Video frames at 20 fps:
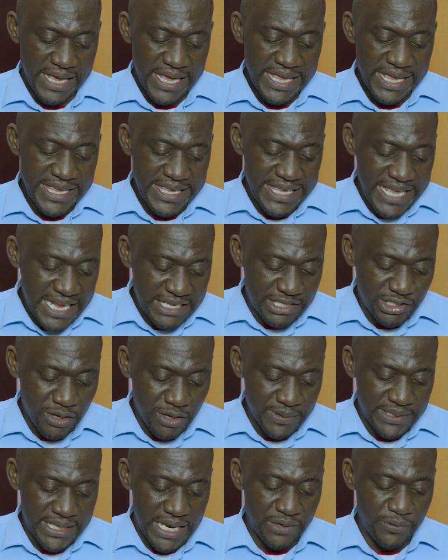Yet
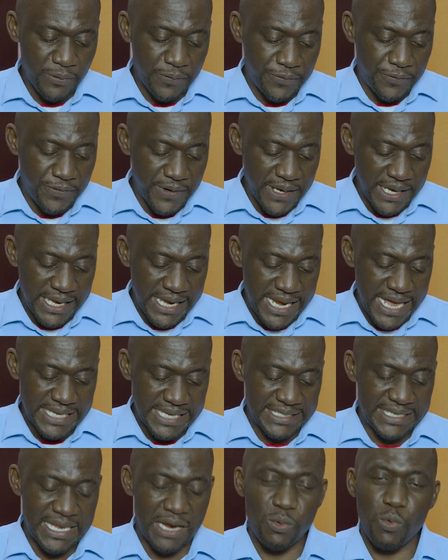sometimes we feel
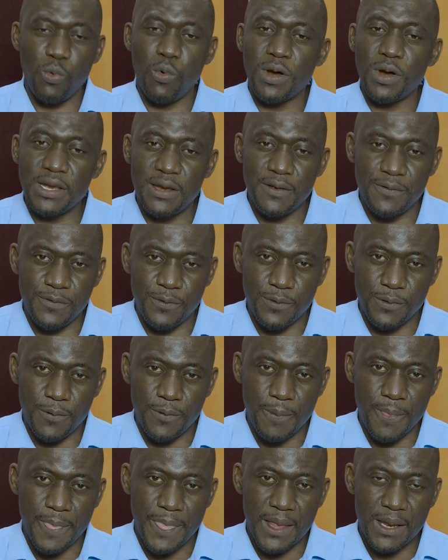less than wonderful,
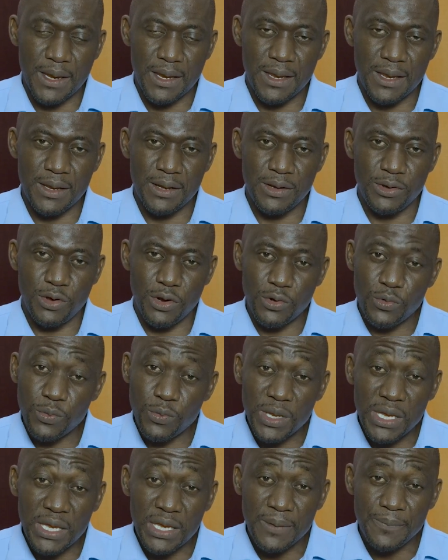don't
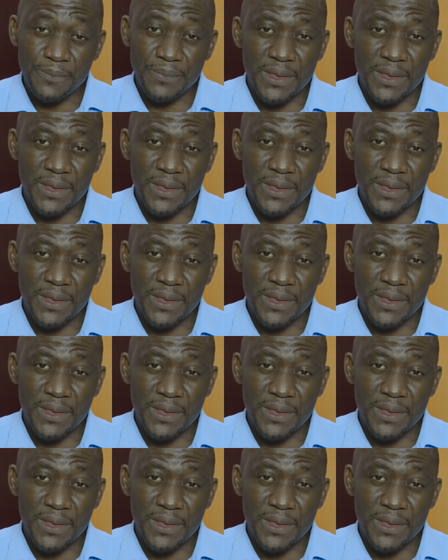we?